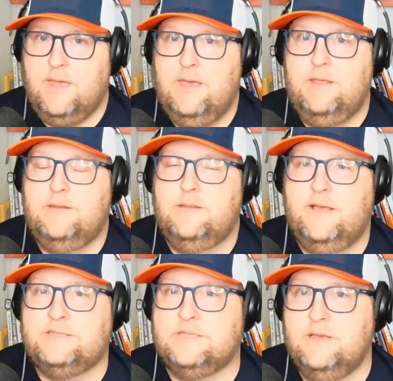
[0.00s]
And
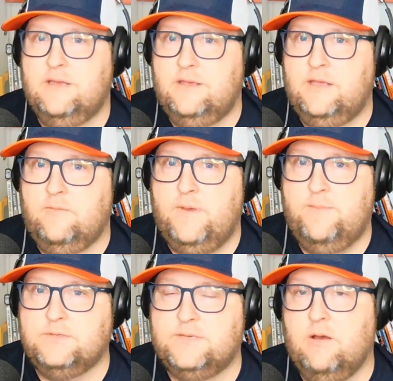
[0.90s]

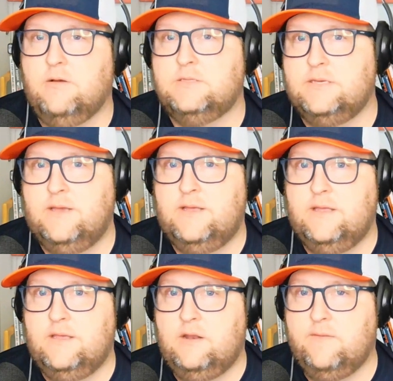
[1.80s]
people say, oh,
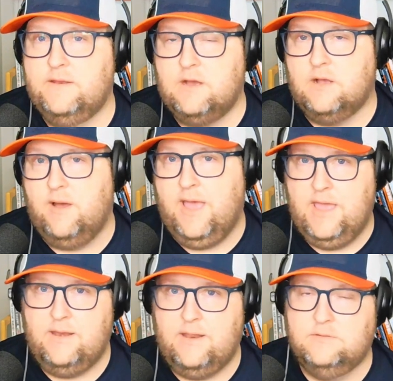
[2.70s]
they talk about
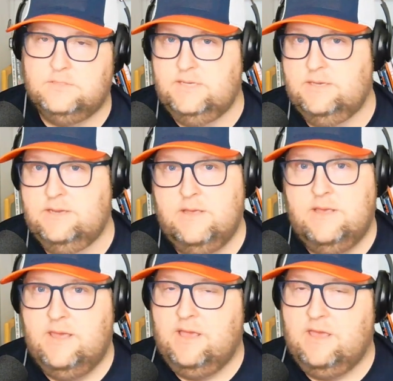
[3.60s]
handouts and
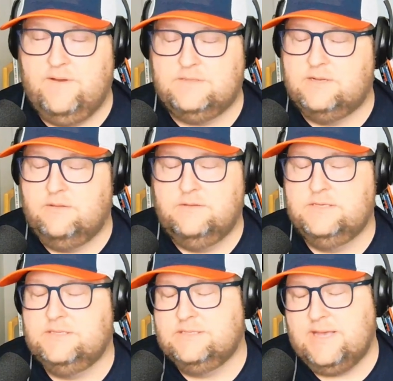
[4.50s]
give outs and all
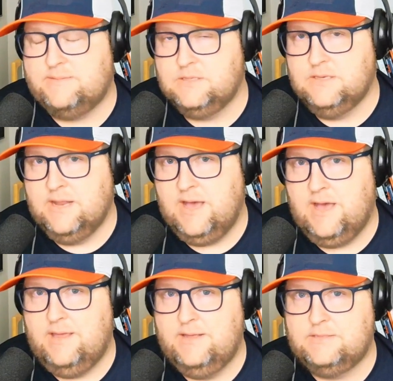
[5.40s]
those things. It's absolutely
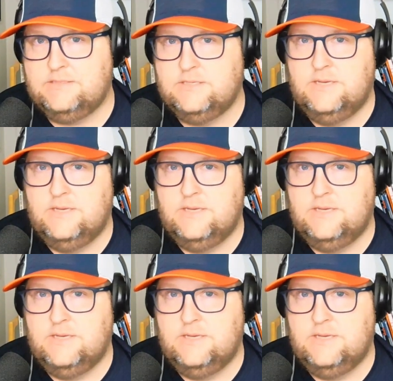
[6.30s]
not. Yep.